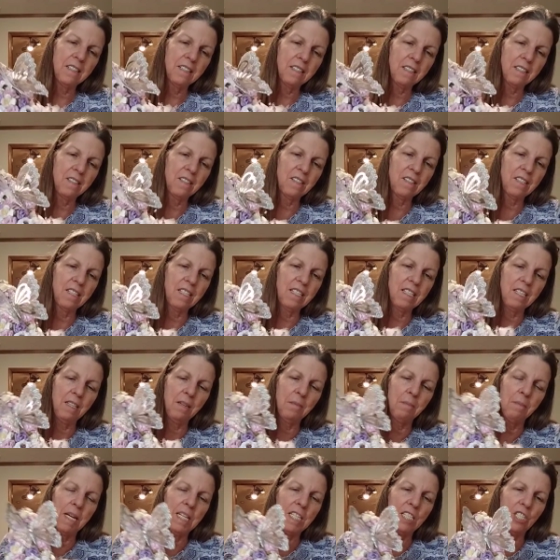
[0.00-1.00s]

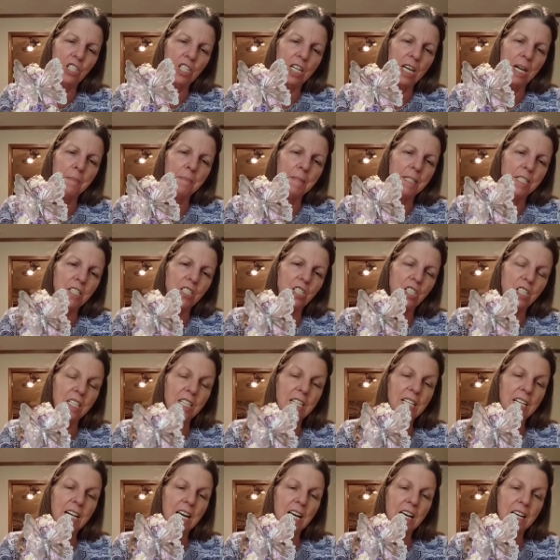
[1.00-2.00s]
seeing my shabby
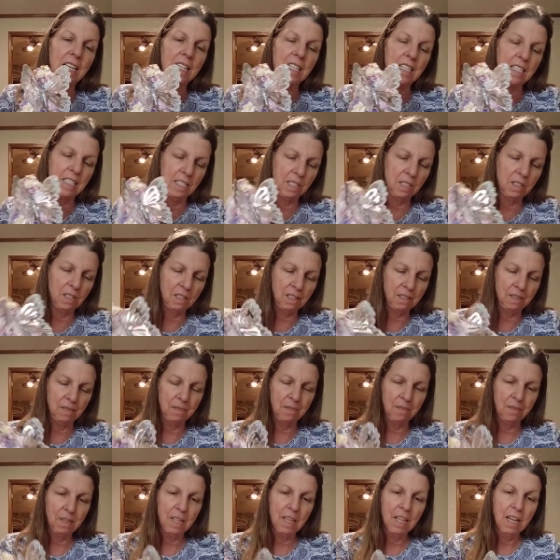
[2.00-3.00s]
chic high heel.
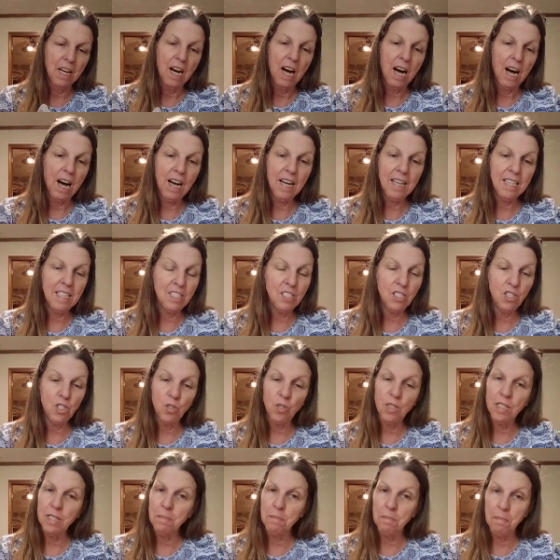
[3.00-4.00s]
I
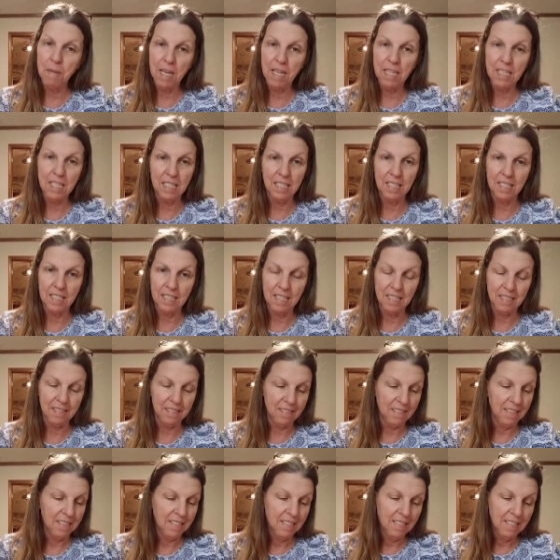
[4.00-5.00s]
enjoyed making it.
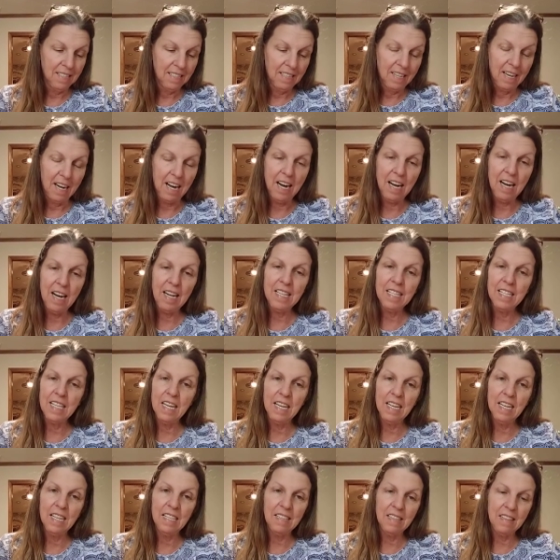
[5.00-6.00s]
I
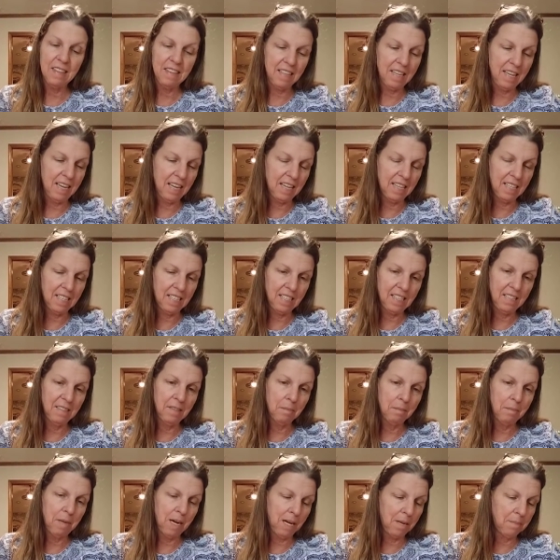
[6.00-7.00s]
can't thank
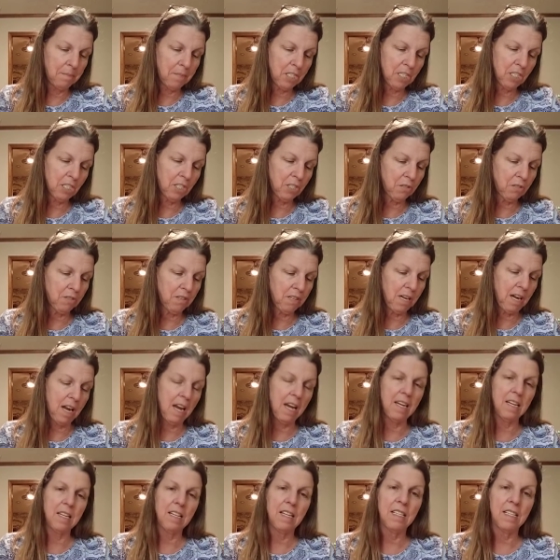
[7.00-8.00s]
Mom to
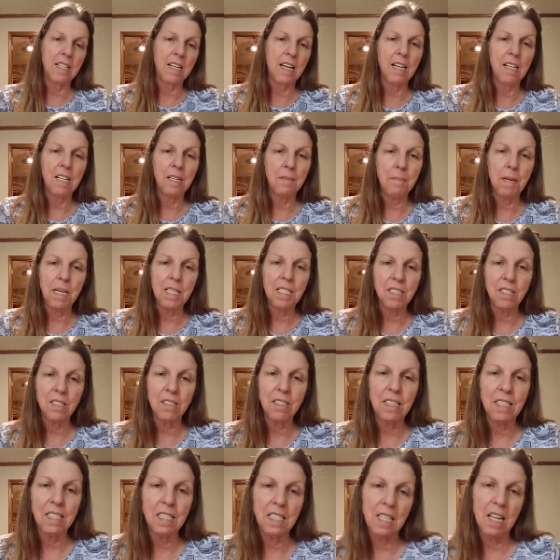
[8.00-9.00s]
Create an Elemental
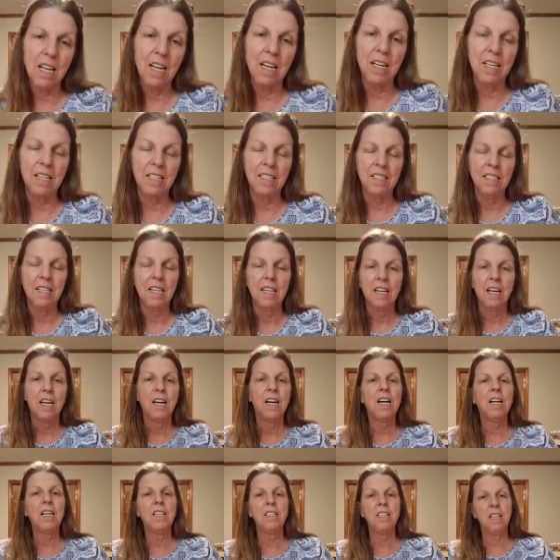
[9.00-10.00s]
Design
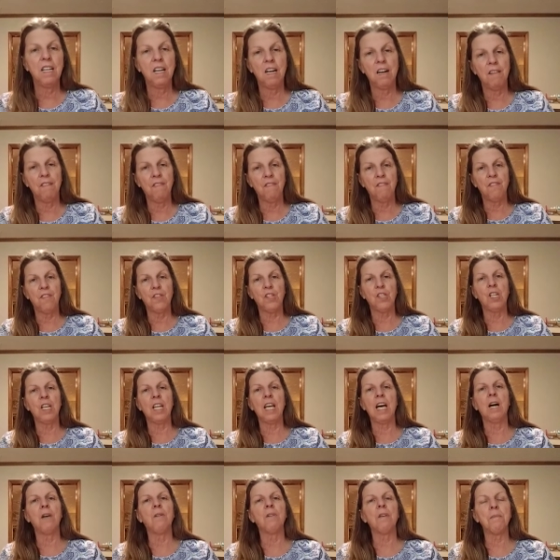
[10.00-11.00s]
enough for
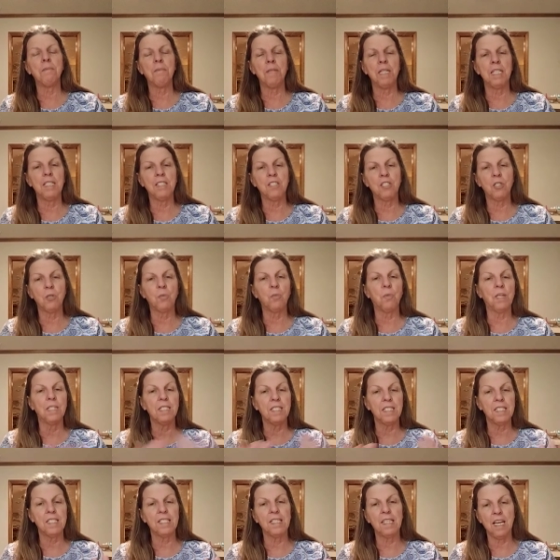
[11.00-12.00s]
allowing me to
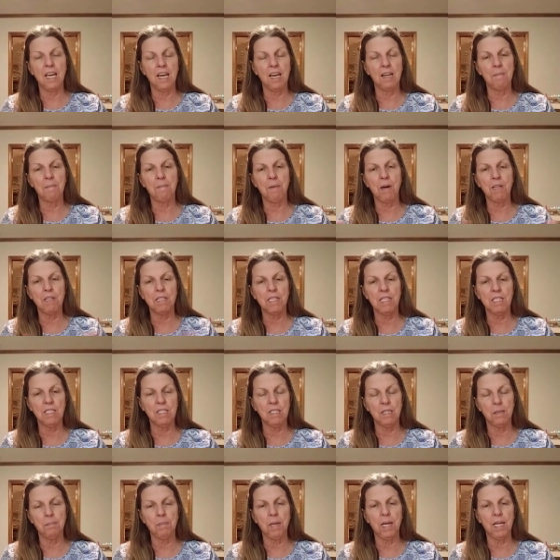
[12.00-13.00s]
once again
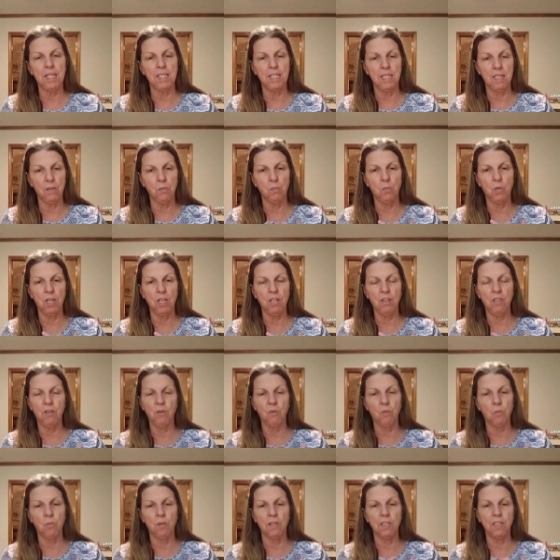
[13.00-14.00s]
participate in one of their
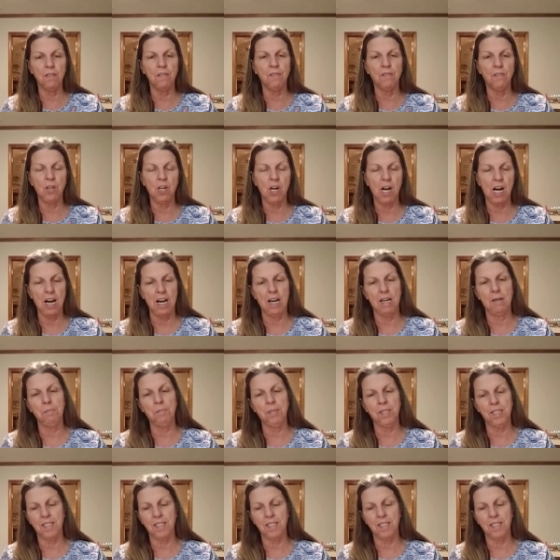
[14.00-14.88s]
wonderful hops.